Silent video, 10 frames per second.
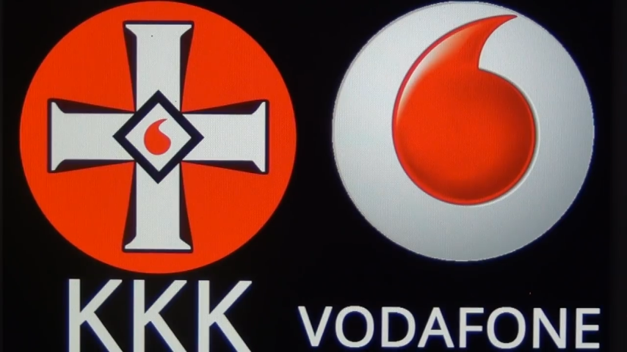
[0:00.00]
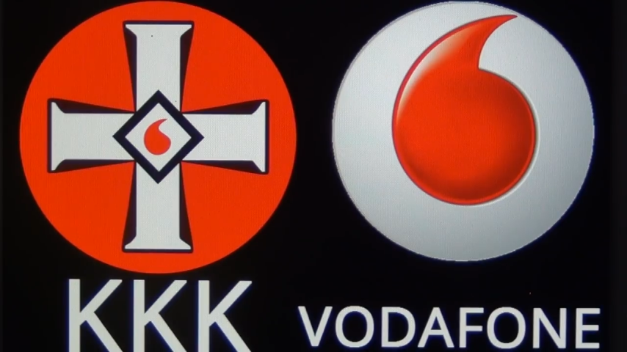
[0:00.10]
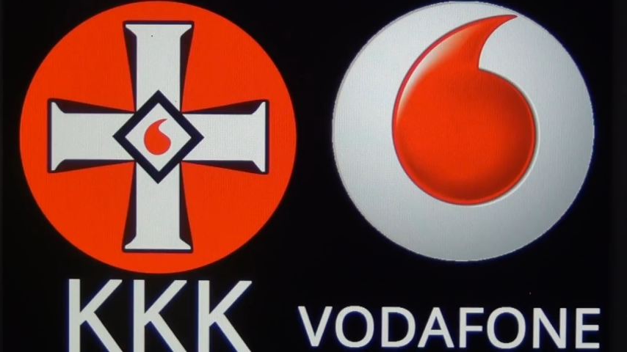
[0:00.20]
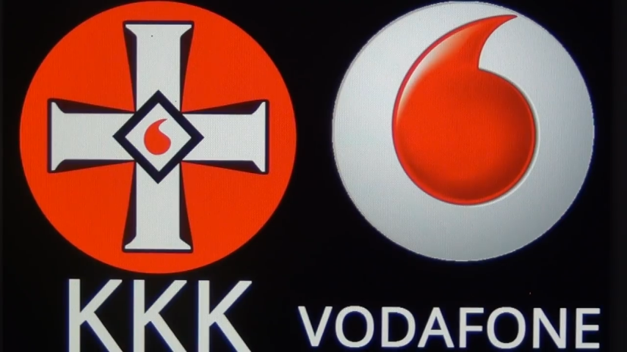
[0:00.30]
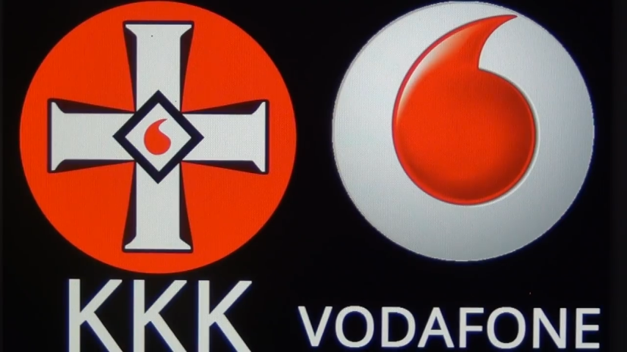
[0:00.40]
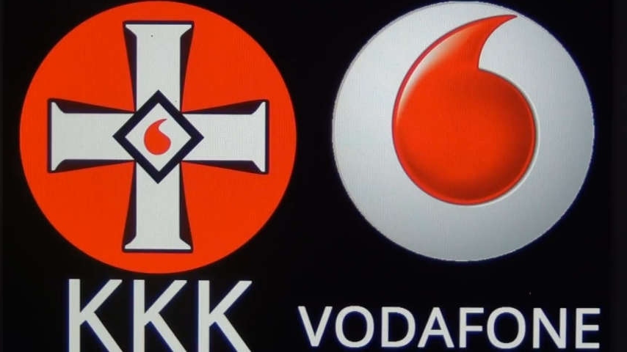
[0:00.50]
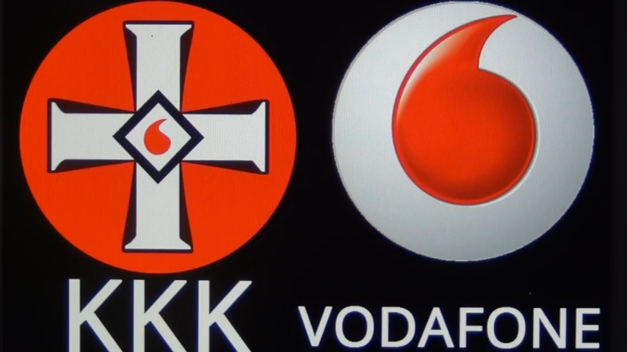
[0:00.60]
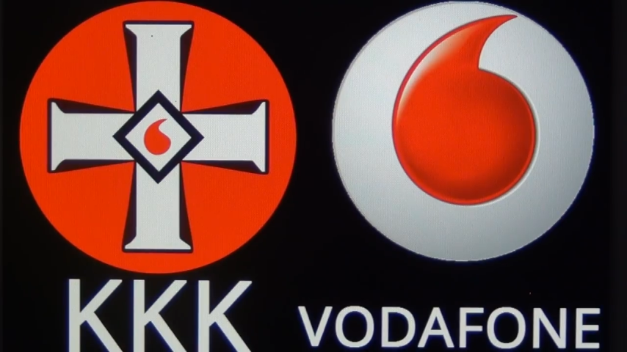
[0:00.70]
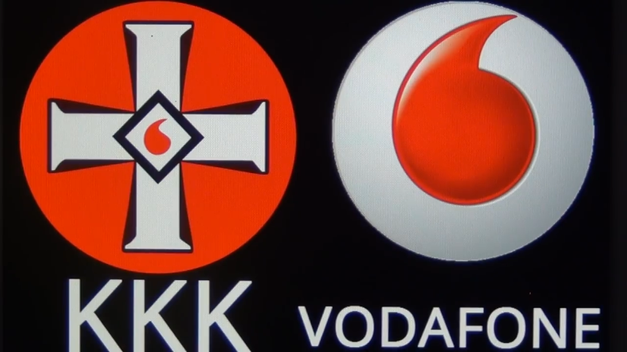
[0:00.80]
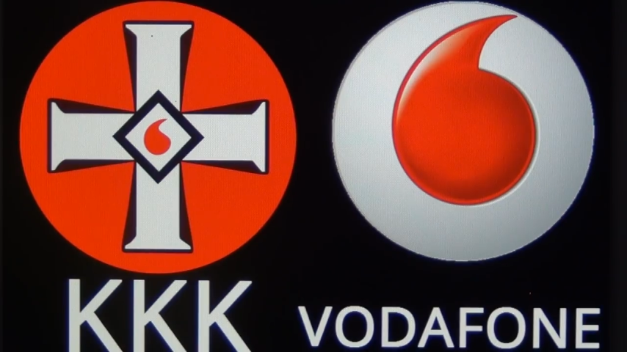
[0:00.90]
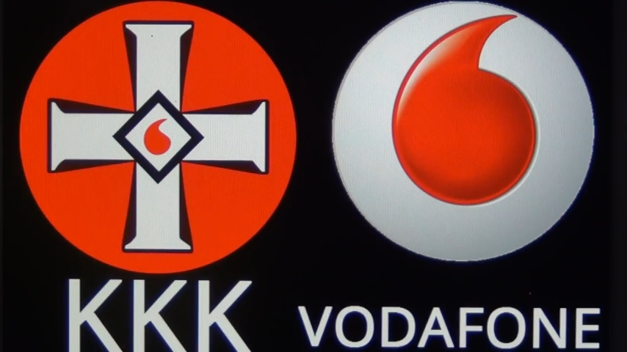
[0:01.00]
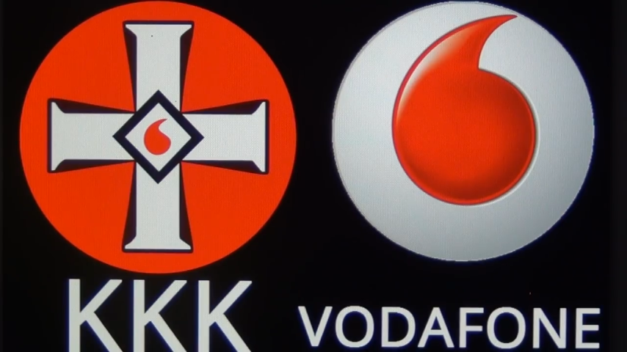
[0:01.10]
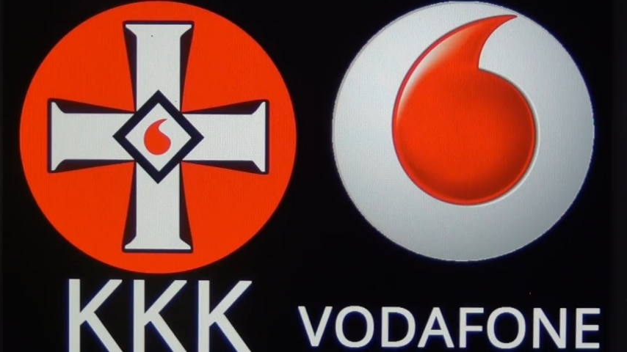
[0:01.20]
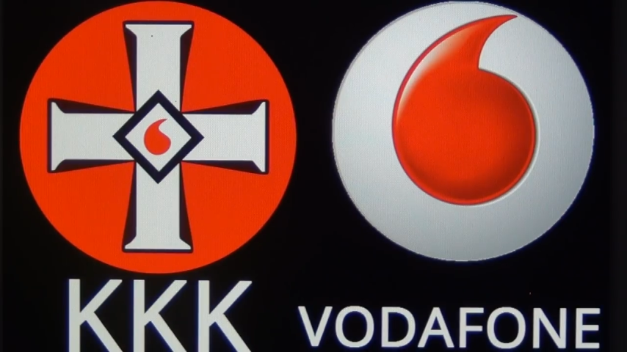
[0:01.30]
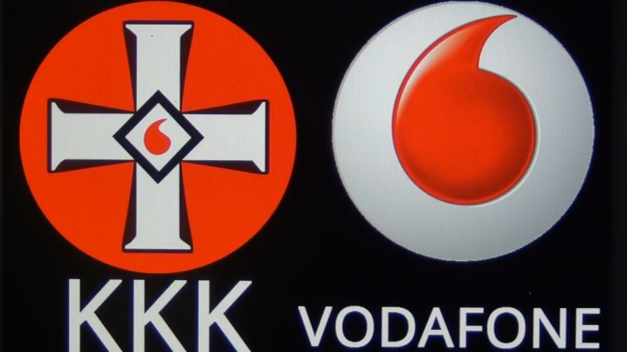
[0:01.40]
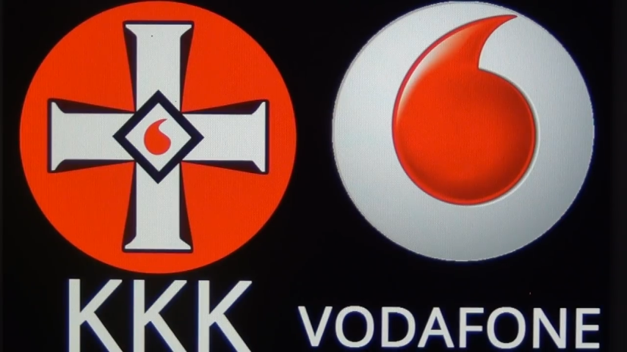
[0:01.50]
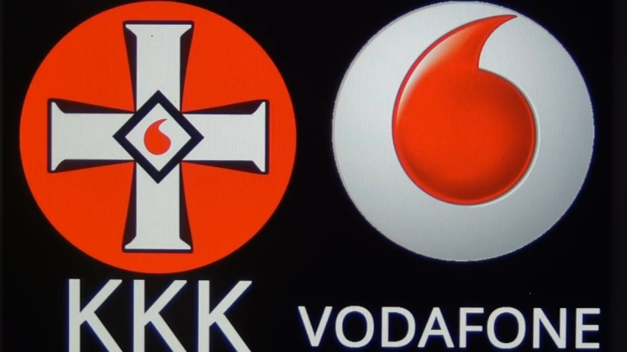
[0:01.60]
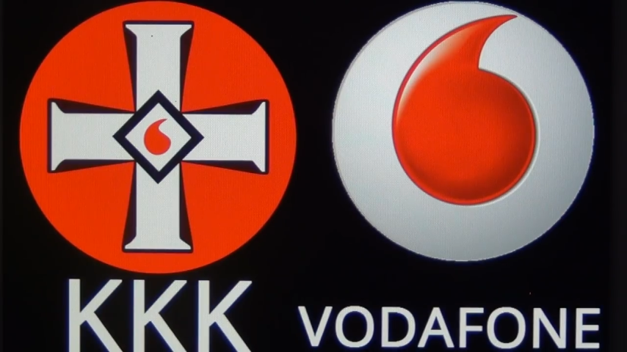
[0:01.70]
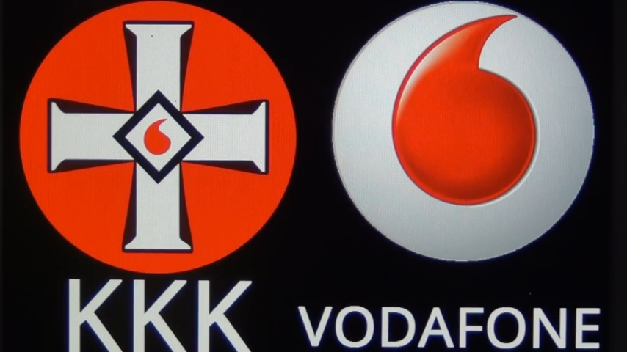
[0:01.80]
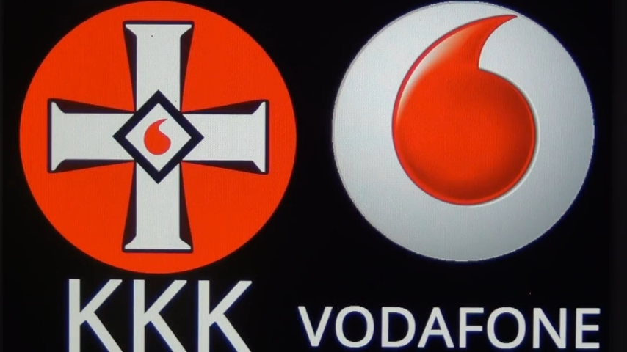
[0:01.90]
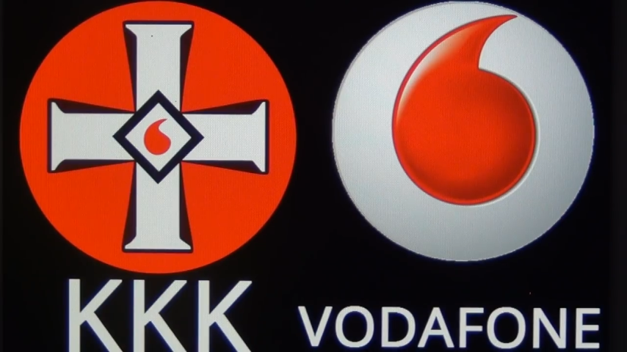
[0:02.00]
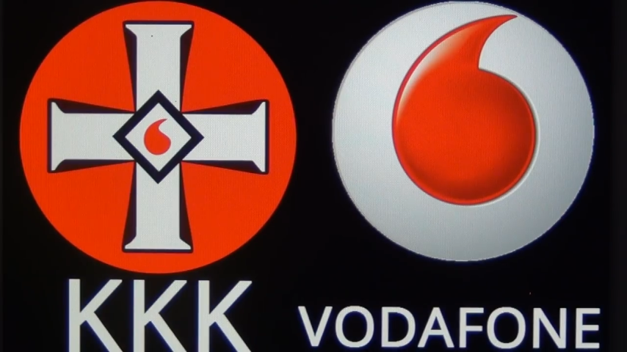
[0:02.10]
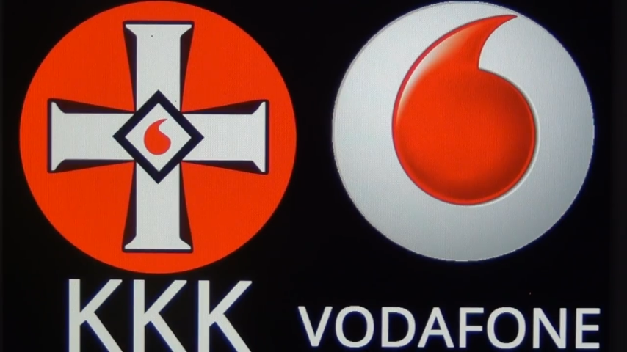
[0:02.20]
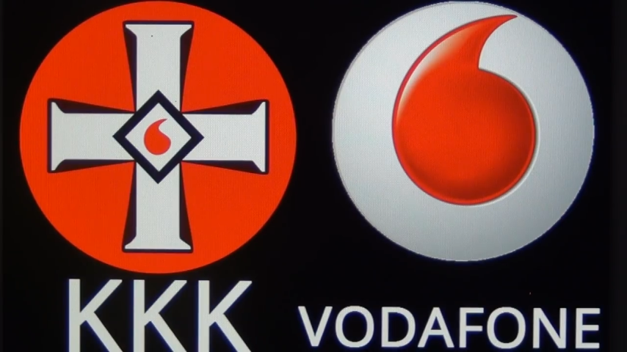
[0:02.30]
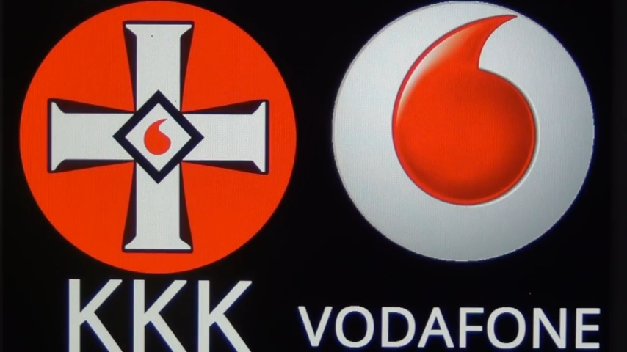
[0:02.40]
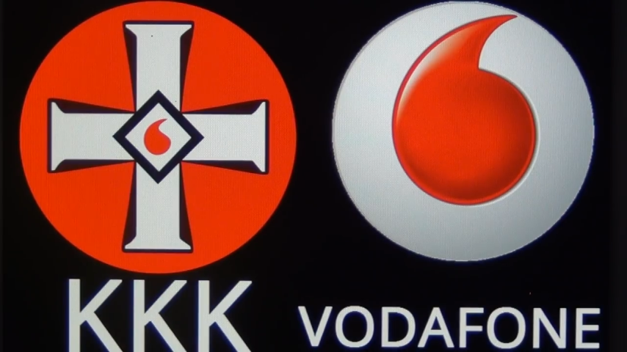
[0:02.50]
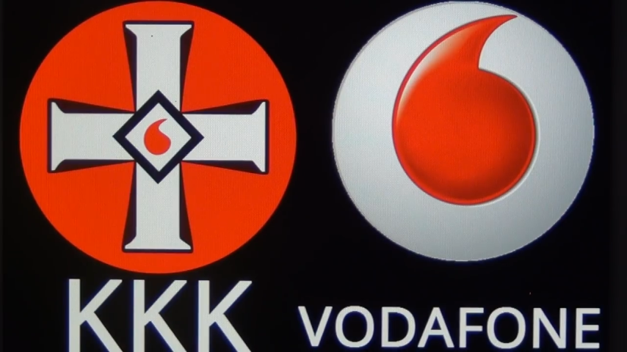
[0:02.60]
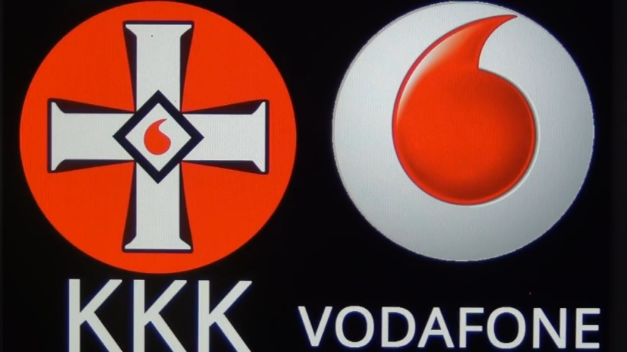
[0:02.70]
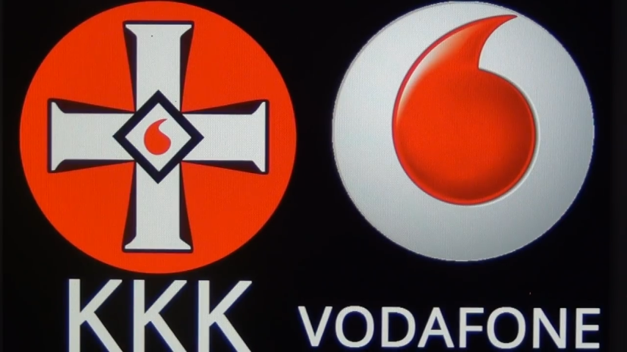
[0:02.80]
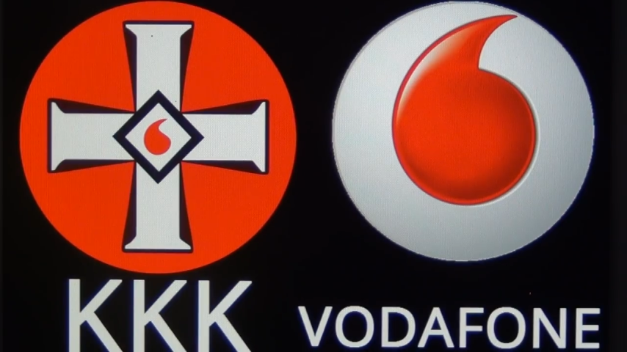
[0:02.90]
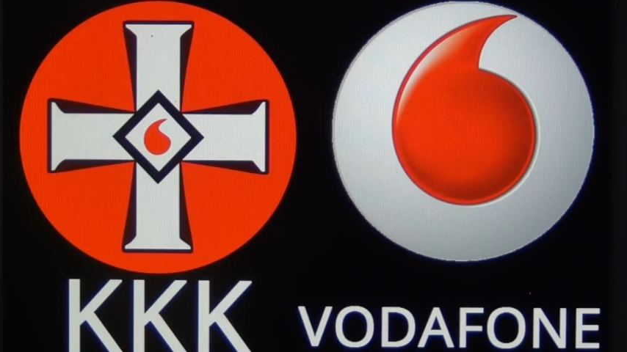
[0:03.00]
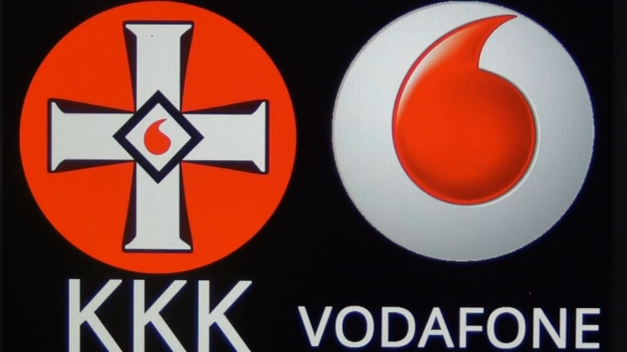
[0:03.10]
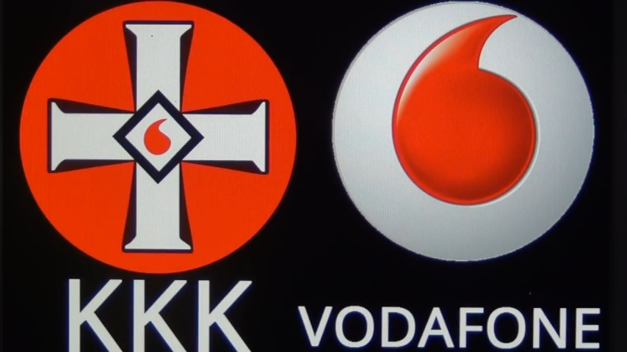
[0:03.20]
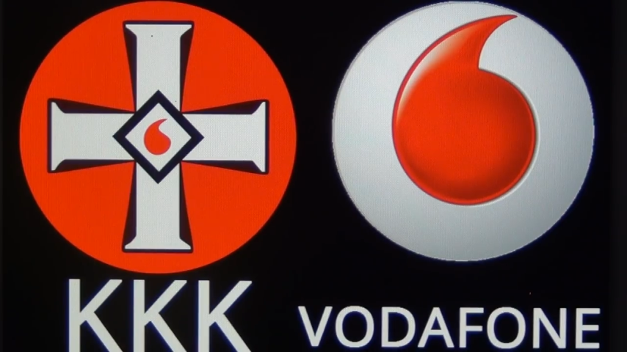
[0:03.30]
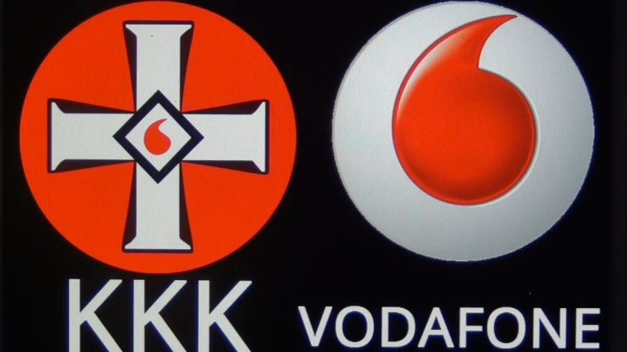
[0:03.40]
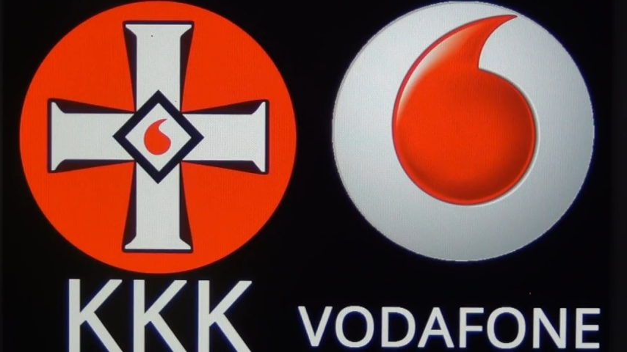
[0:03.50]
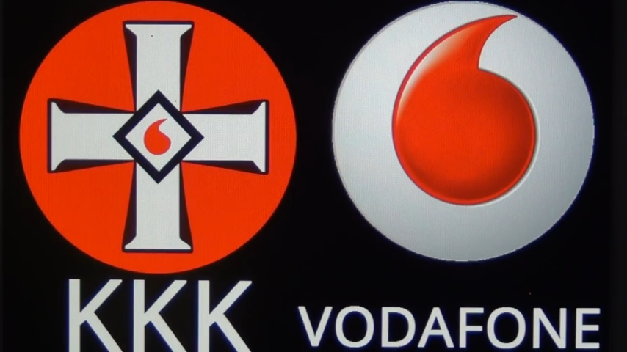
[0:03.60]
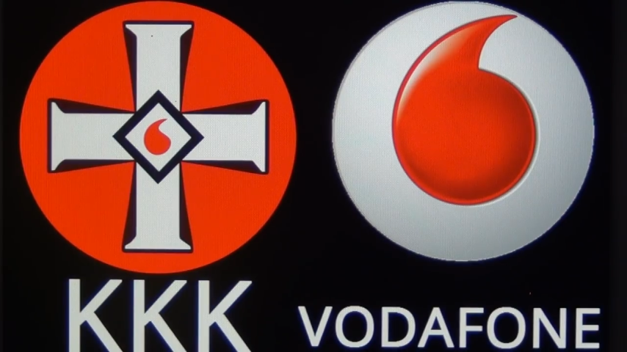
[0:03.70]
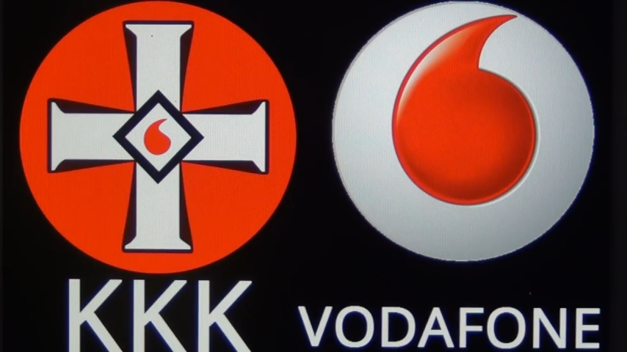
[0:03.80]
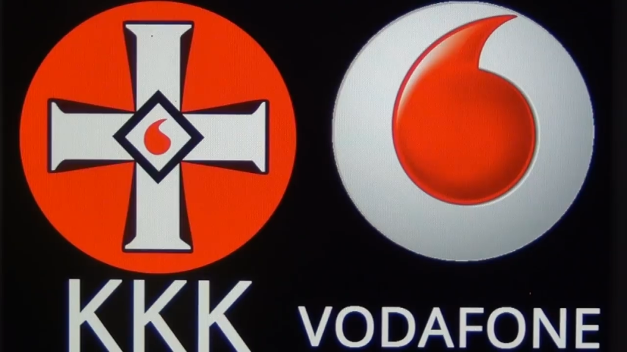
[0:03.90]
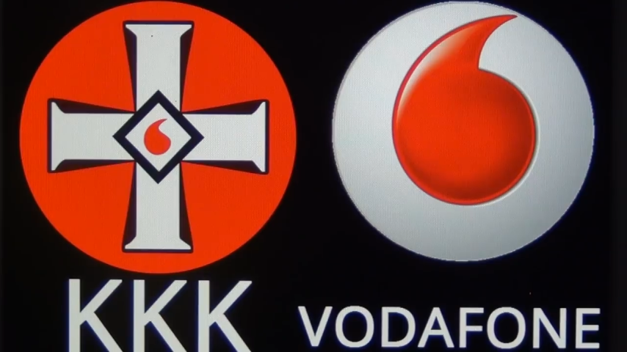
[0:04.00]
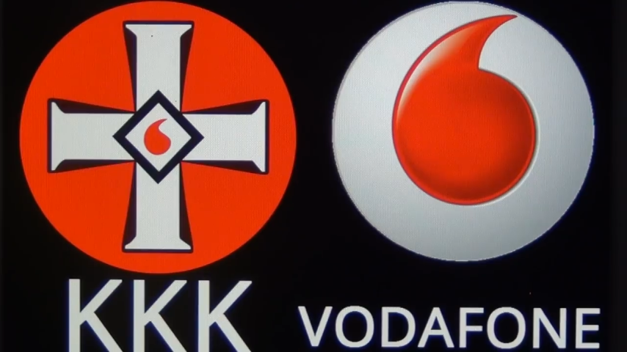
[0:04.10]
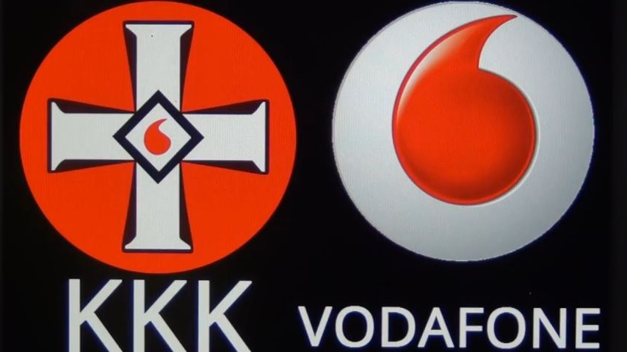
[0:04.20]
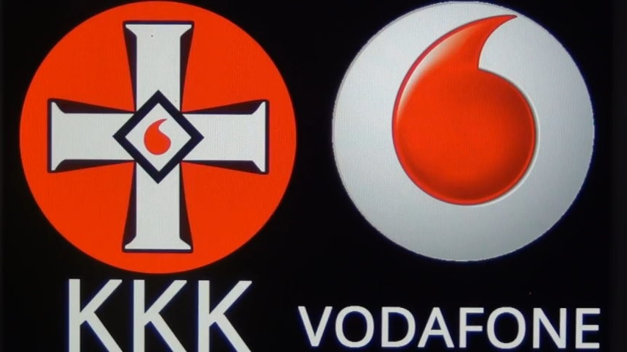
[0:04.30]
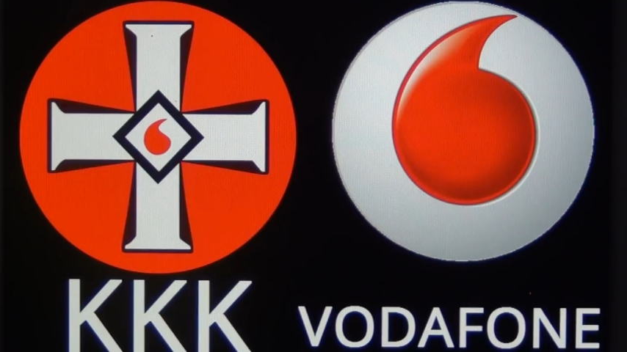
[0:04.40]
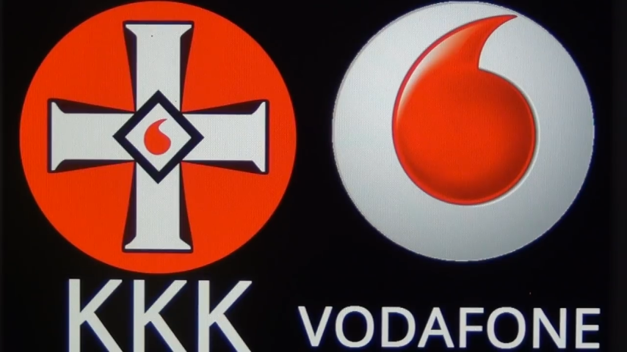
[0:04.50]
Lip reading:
[unreadable: no face in view]